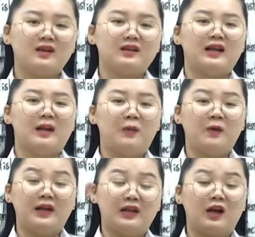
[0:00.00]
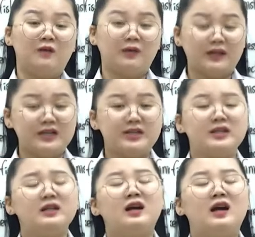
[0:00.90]
that I put in a
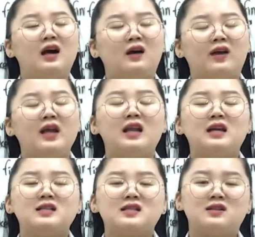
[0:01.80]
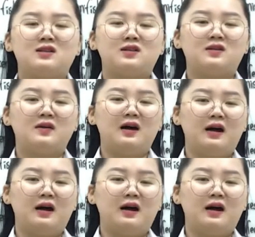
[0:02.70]
quotation, alright? So